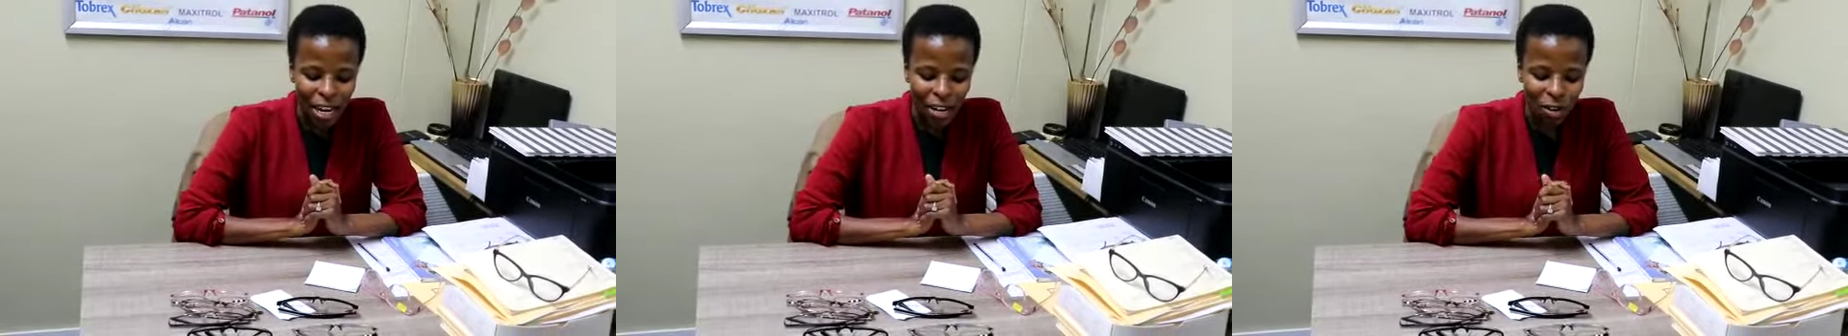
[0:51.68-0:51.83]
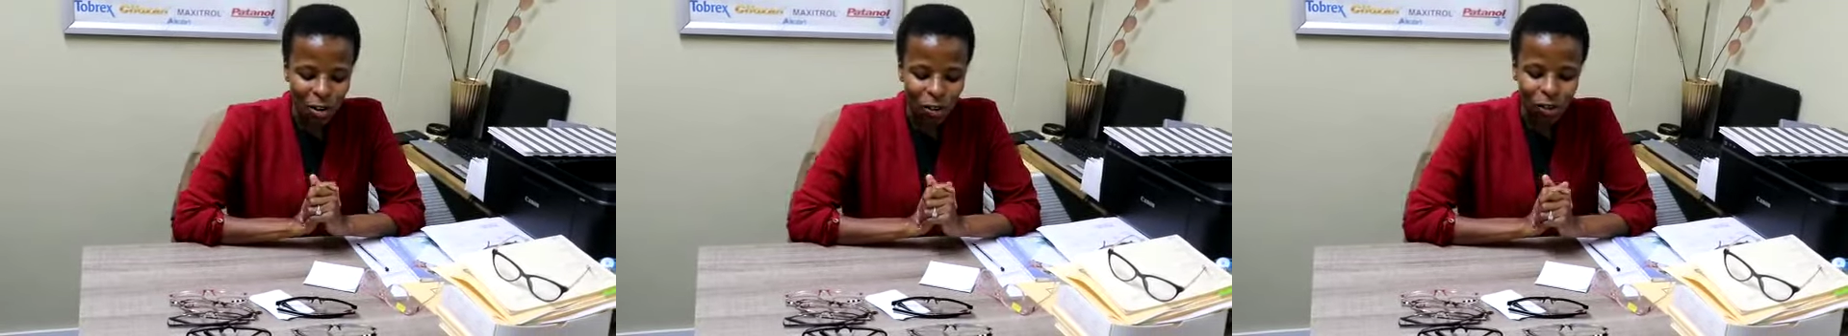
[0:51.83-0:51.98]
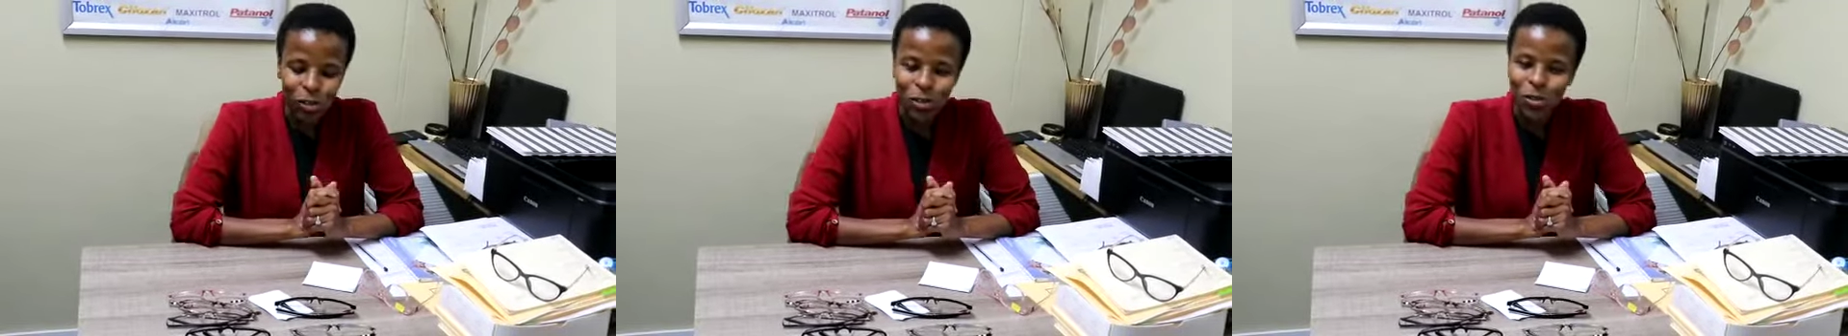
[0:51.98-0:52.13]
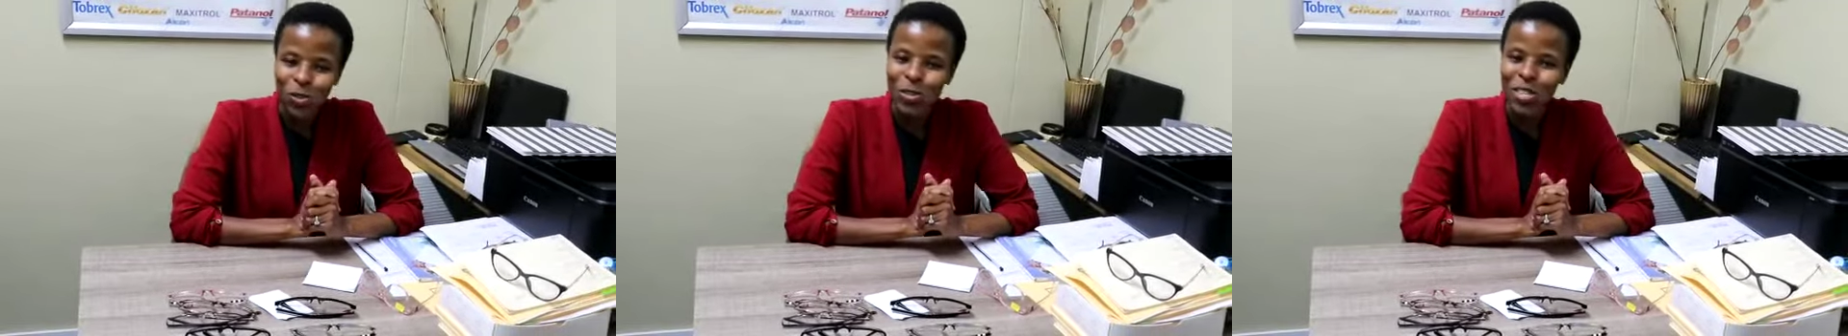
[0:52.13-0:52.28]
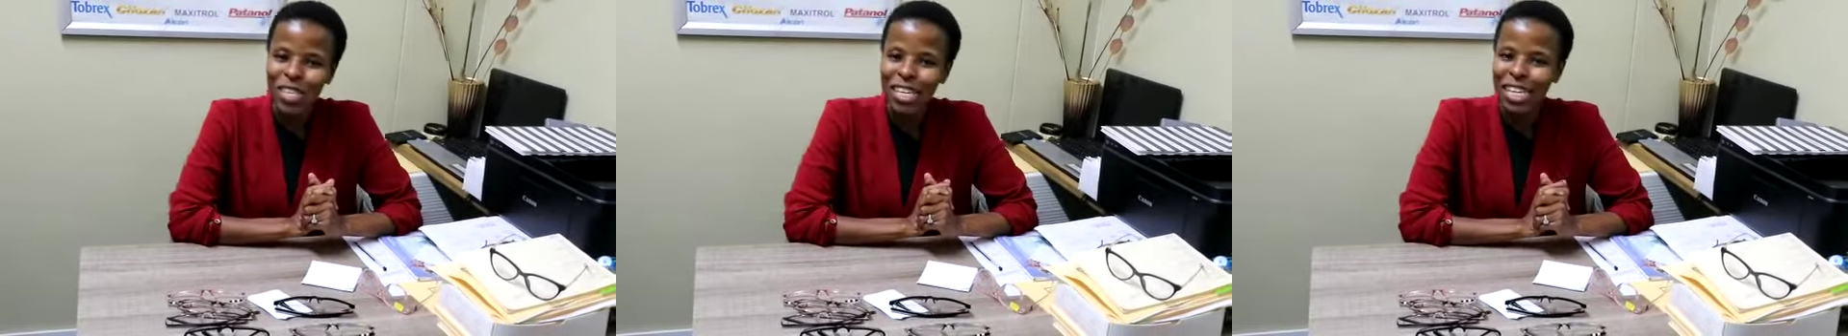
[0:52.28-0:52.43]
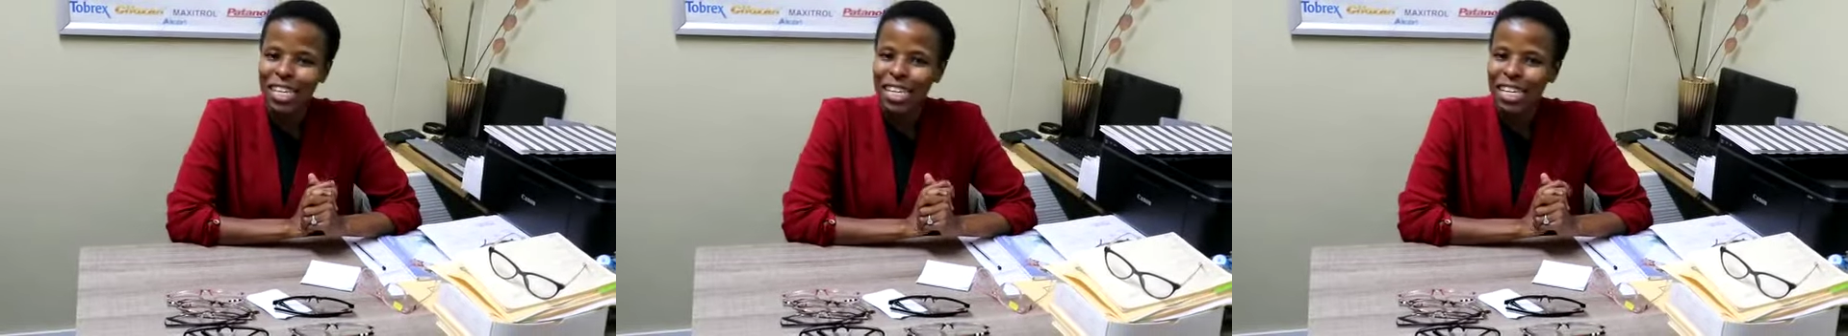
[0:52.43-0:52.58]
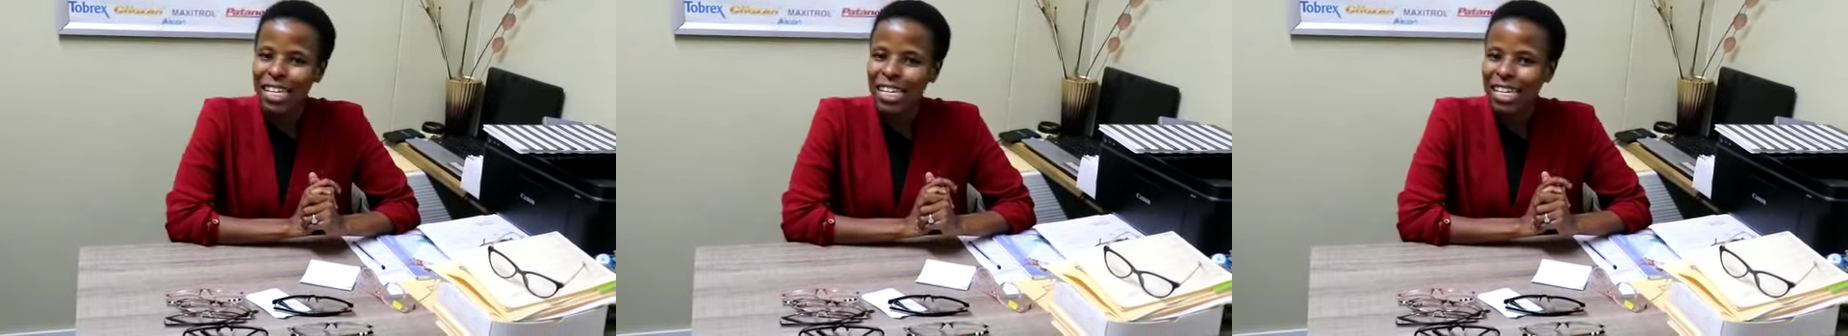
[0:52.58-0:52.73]
and also
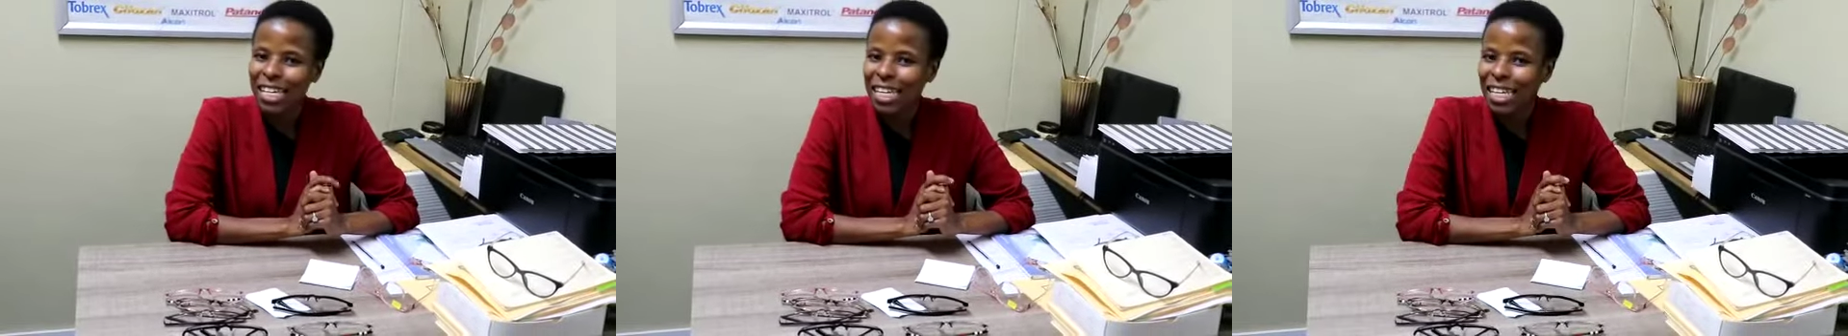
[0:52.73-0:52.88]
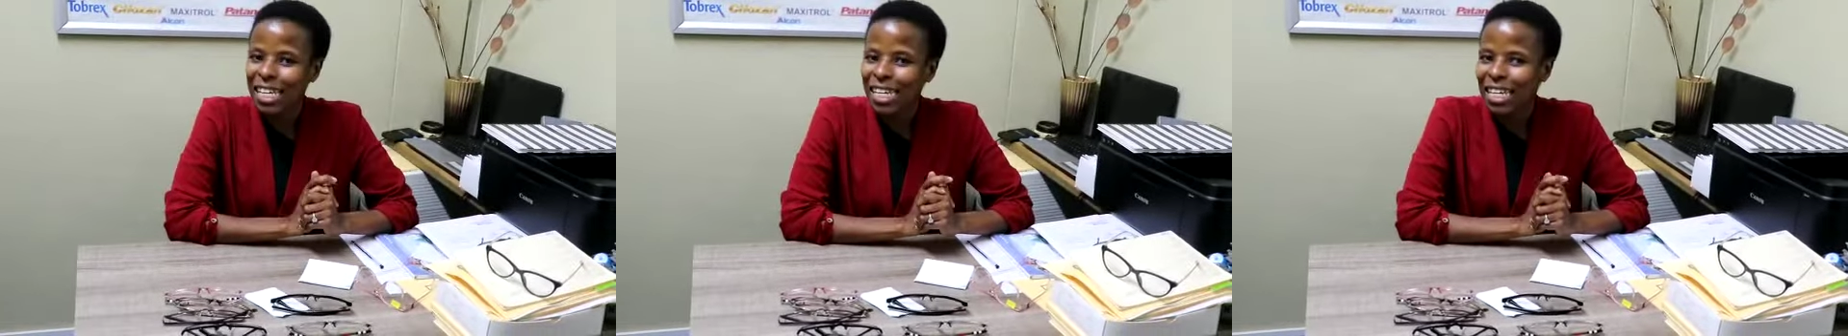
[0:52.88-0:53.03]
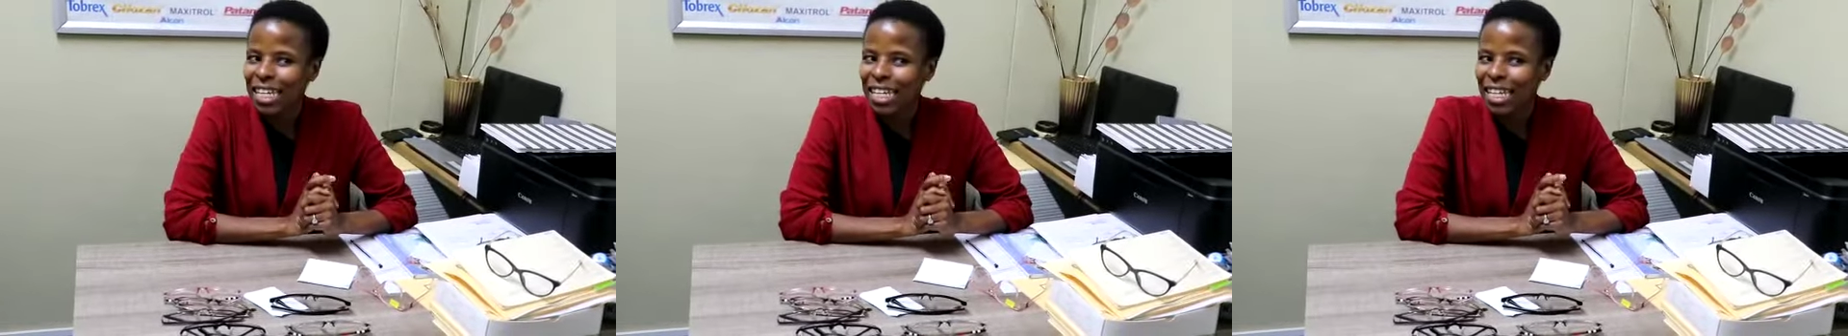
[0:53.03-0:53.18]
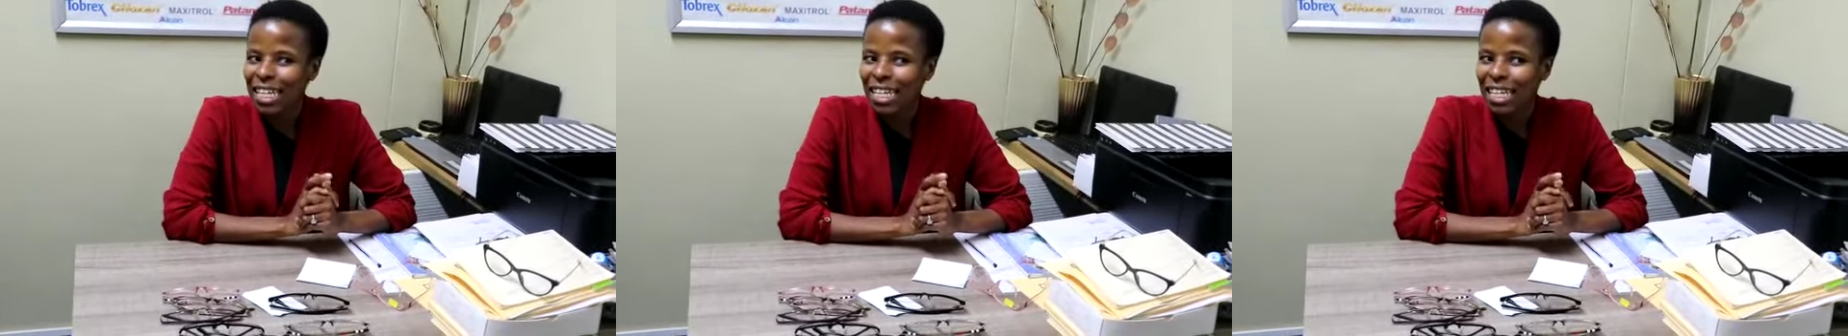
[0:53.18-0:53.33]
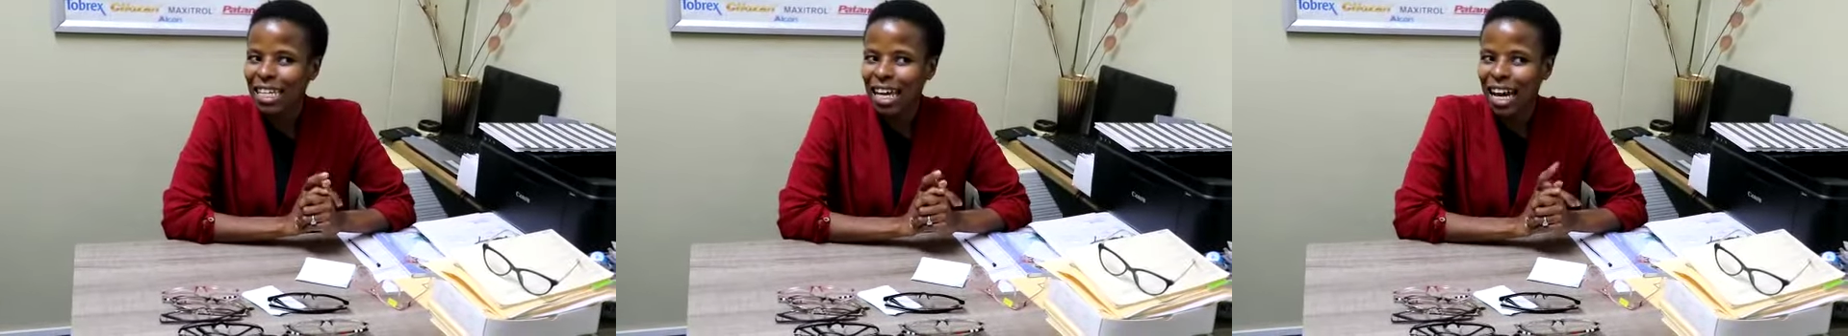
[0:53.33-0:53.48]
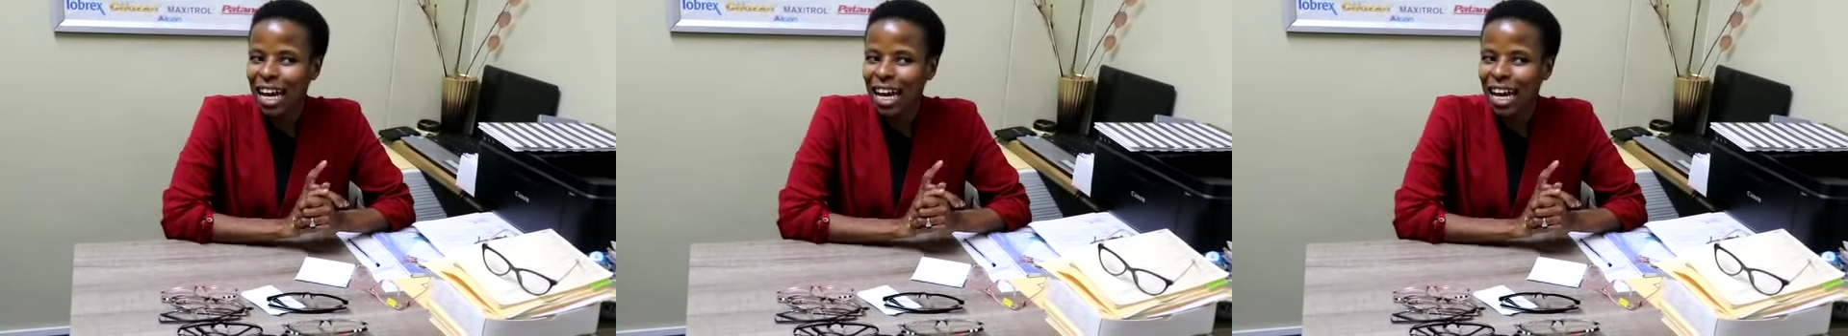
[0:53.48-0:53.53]
they